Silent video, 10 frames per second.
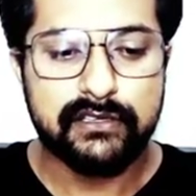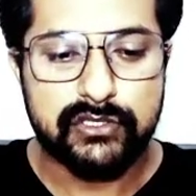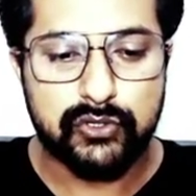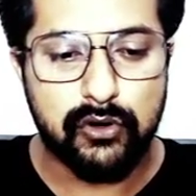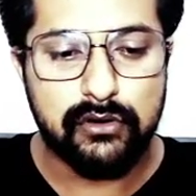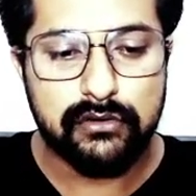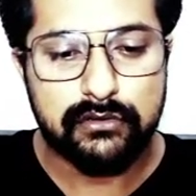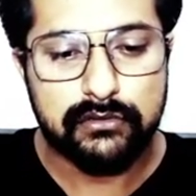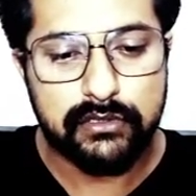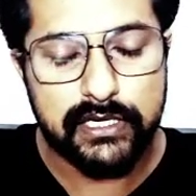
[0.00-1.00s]
So
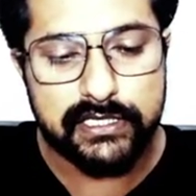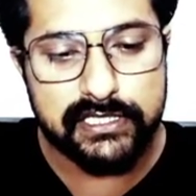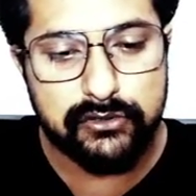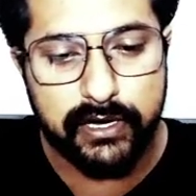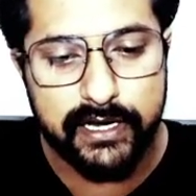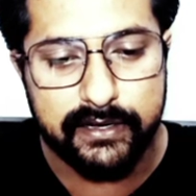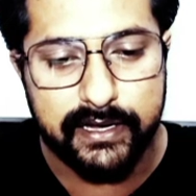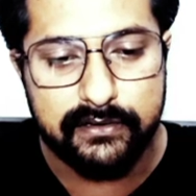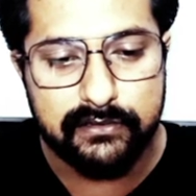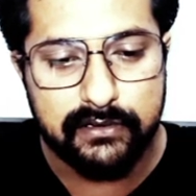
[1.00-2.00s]
it is
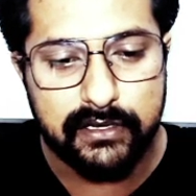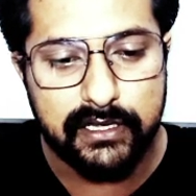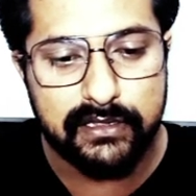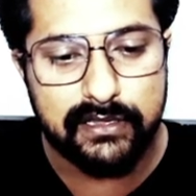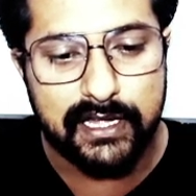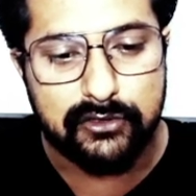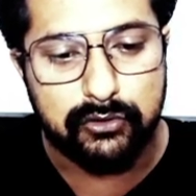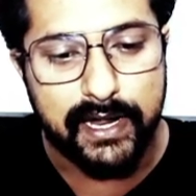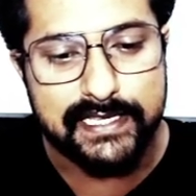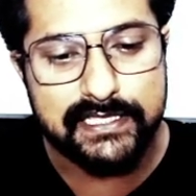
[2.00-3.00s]
located in the
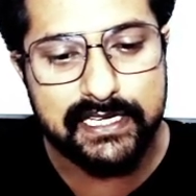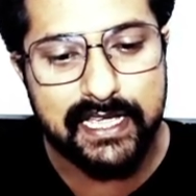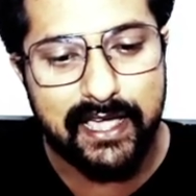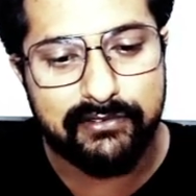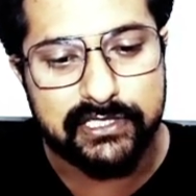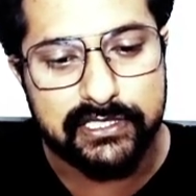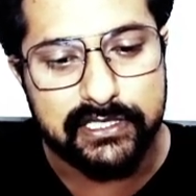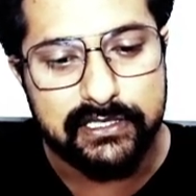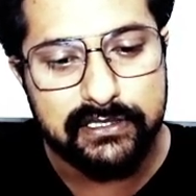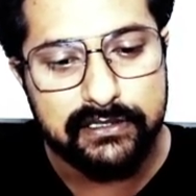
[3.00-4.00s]
thoracic cavity.